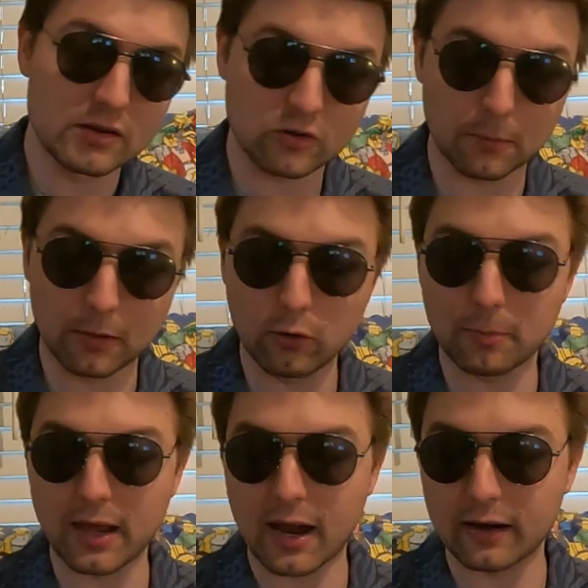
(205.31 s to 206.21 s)
so I'm a little
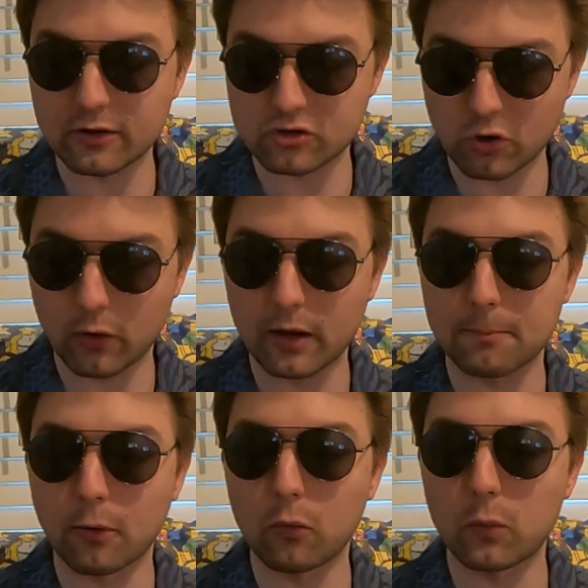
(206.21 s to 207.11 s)
behind in showing
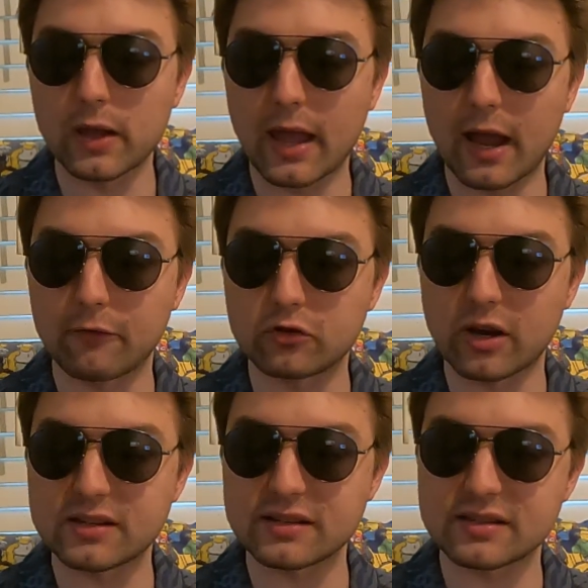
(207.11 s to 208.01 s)
it, but we have
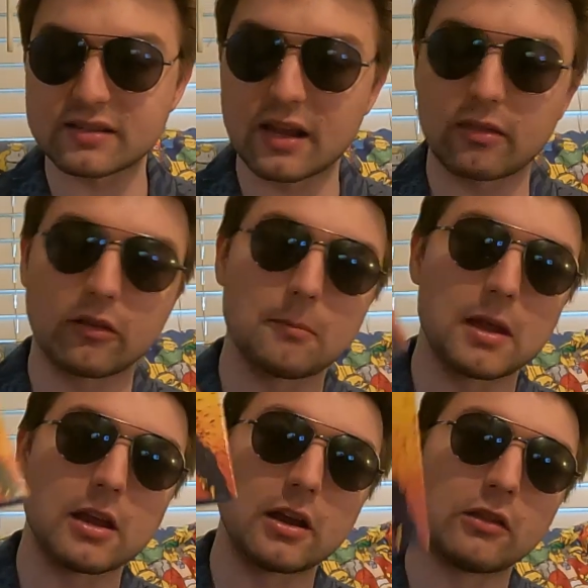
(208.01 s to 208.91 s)
Jason Statham
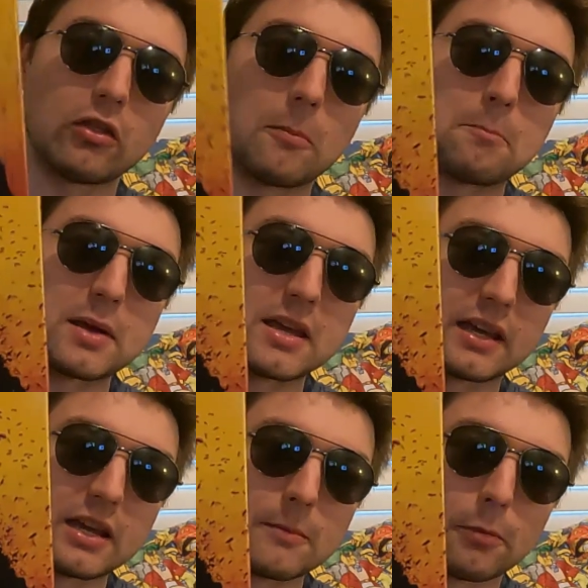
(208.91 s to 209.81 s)
in The
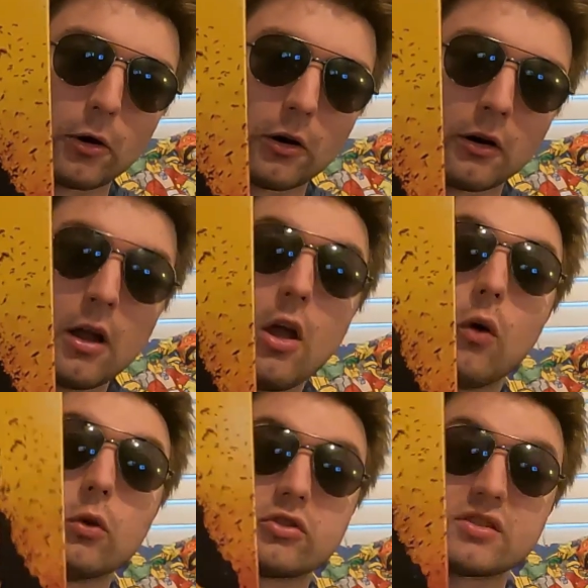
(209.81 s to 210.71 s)
Beekeeper,
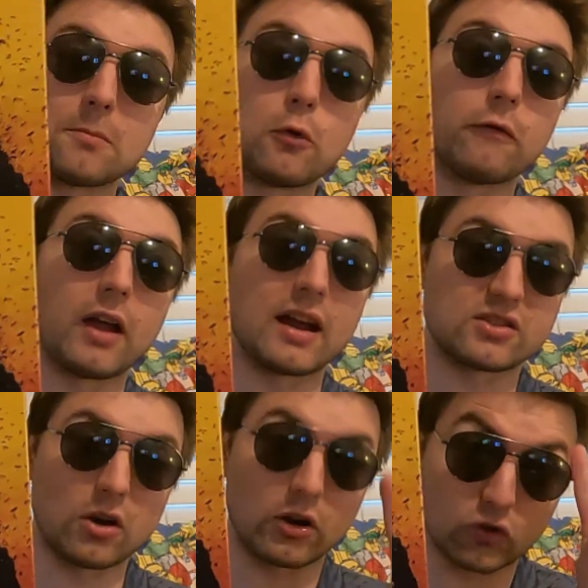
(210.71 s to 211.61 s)
which is a movie I
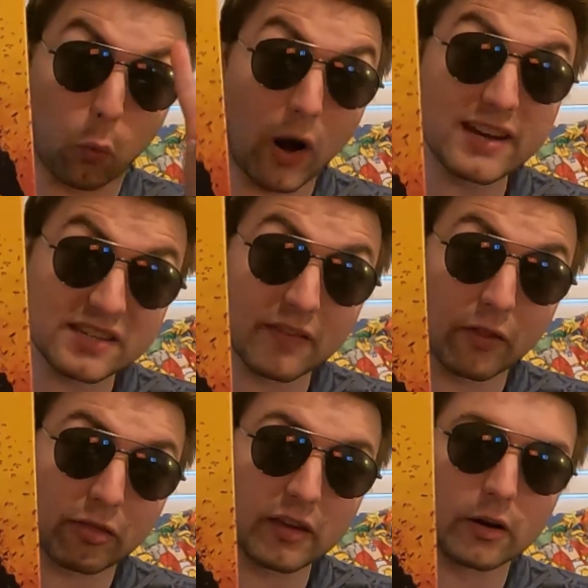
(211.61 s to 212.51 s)
saw twice in
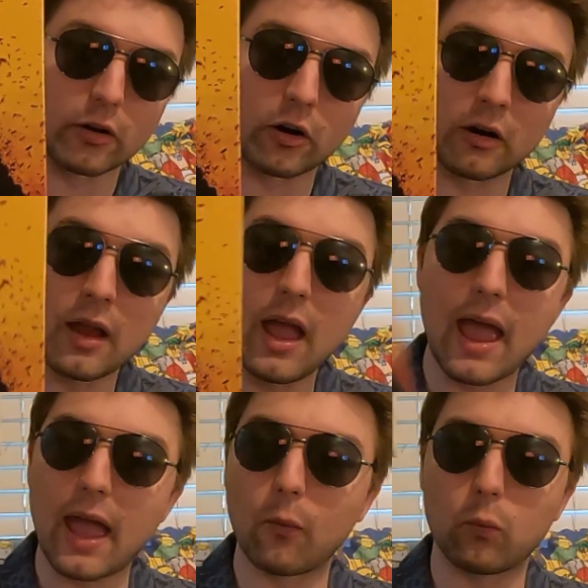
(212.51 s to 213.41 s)
the theater.
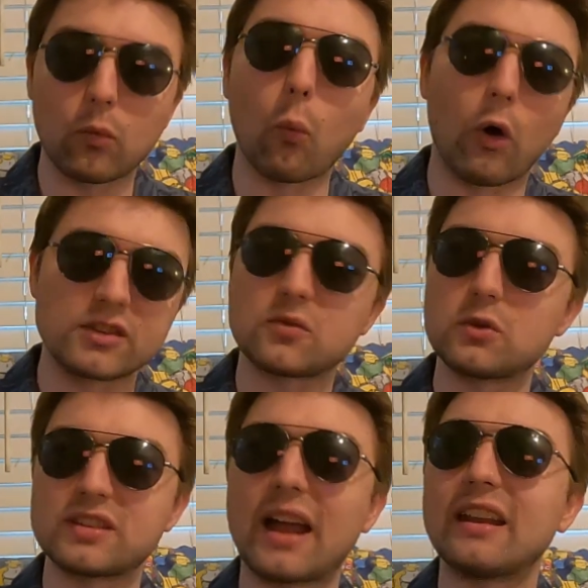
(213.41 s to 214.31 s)
Once
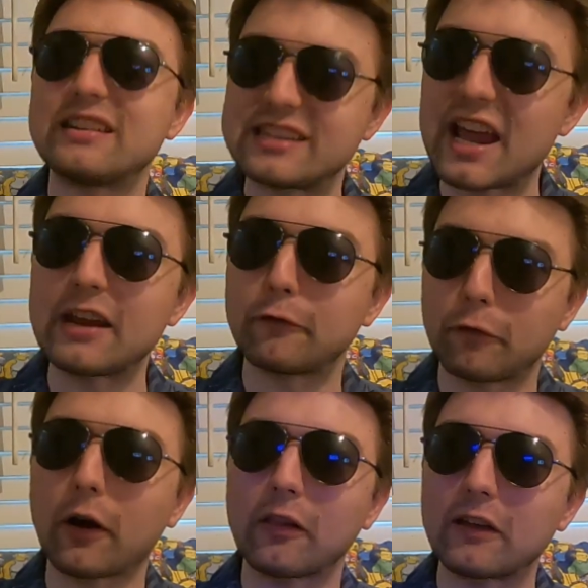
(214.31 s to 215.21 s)
was on a date,
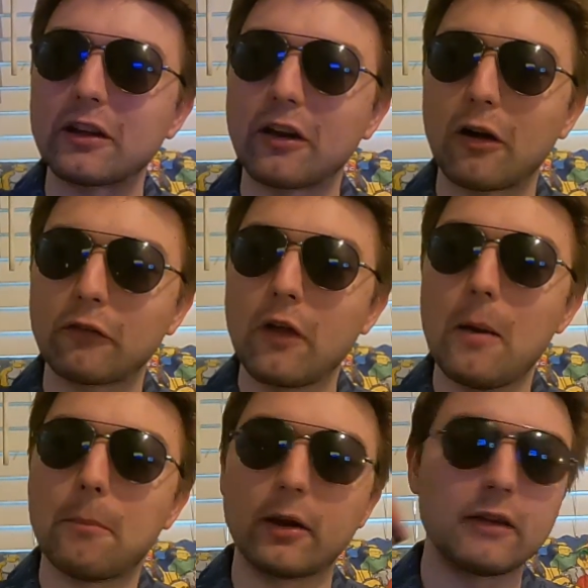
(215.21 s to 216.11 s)
funnily enough.
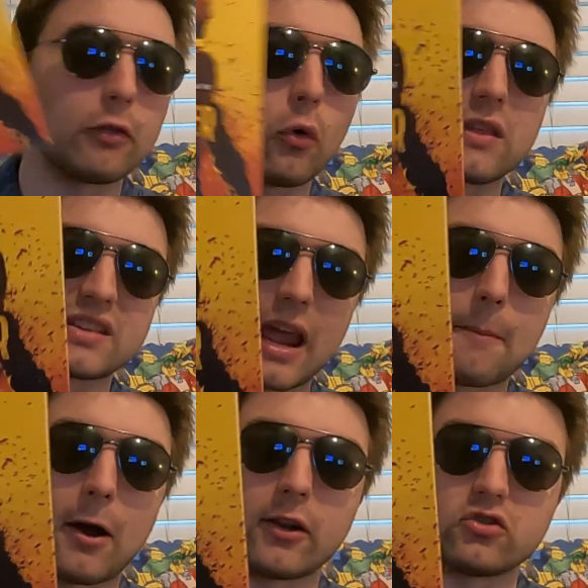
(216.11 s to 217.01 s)
But even though this
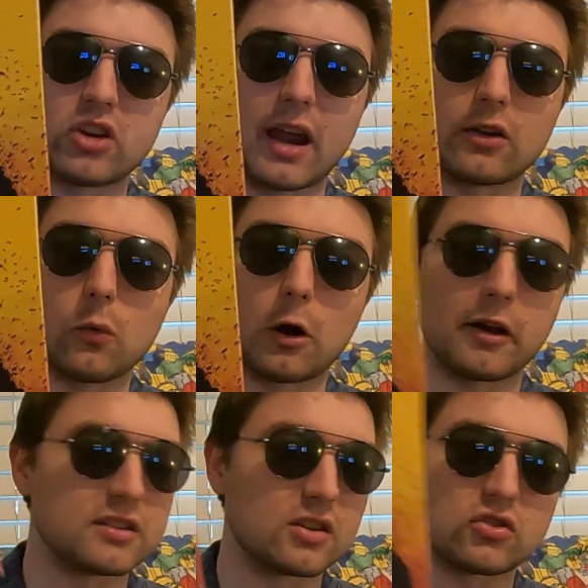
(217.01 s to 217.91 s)
came out in
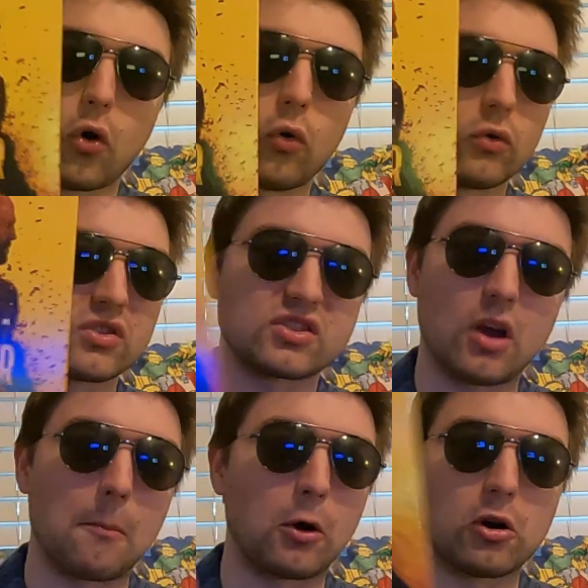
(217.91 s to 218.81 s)
January, it's a total
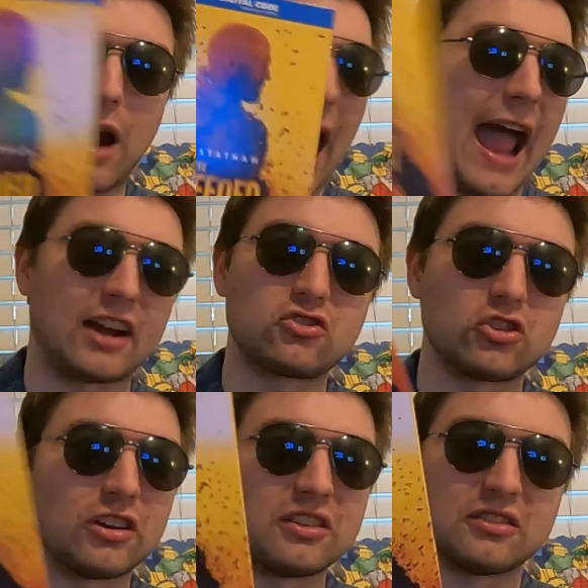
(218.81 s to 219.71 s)
summer
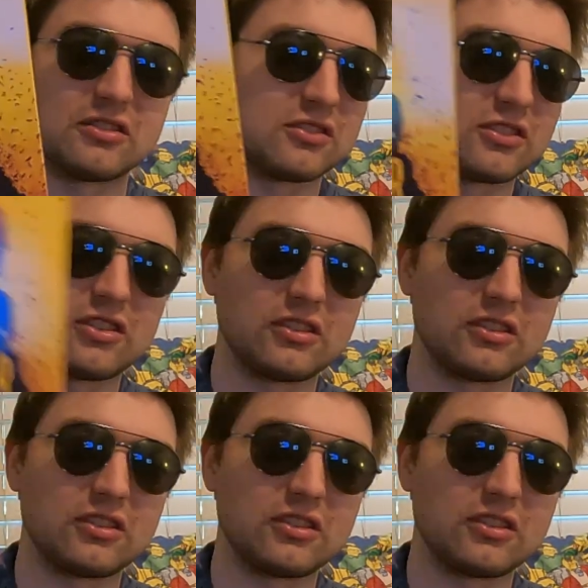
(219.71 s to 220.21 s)
action,